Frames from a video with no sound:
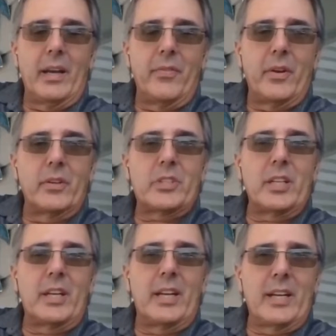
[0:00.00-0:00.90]
they're
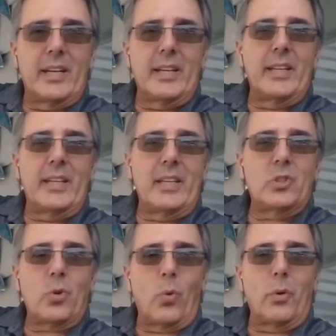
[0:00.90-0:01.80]
sitting in a
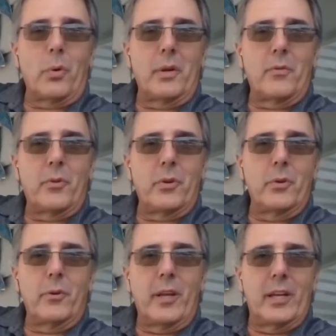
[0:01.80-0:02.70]
Denny's ordering food.